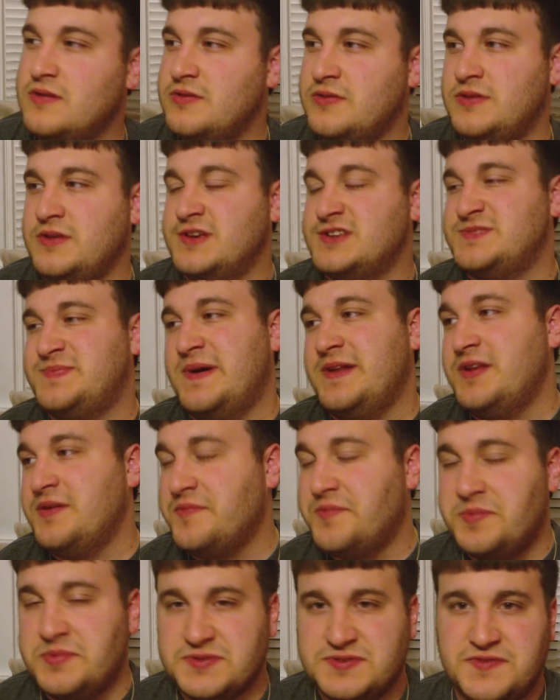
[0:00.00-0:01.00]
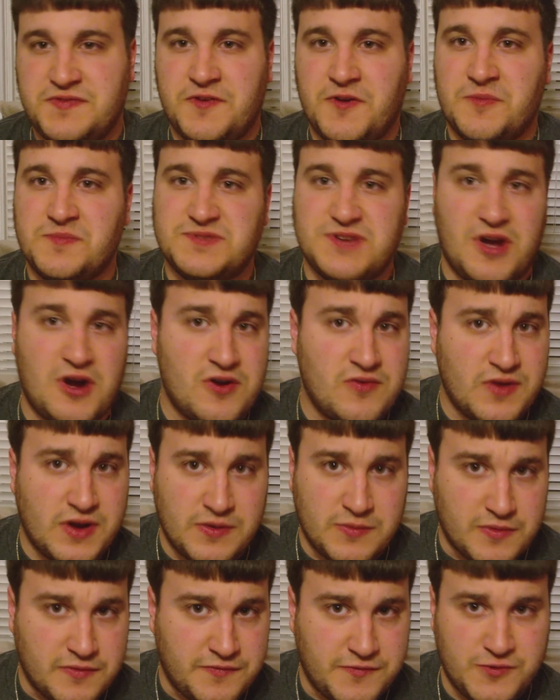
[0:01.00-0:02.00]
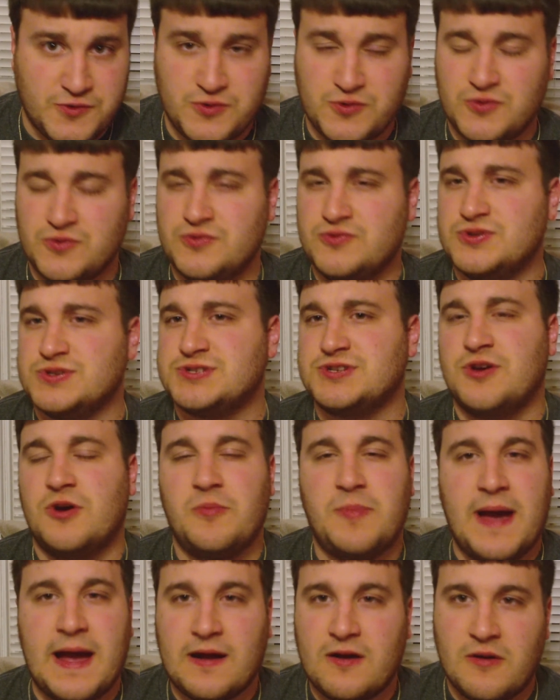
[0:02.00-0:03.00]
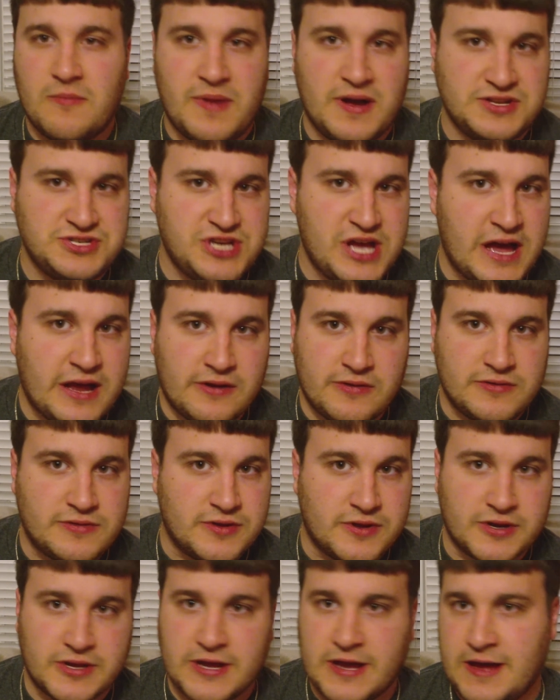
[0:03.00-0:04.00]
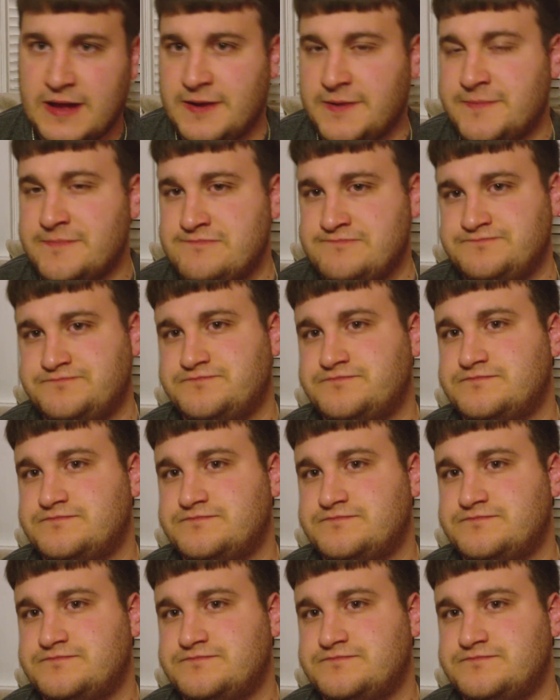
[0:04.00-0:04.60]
the Expendables films I already reviewed, just go back on my channel and look at them.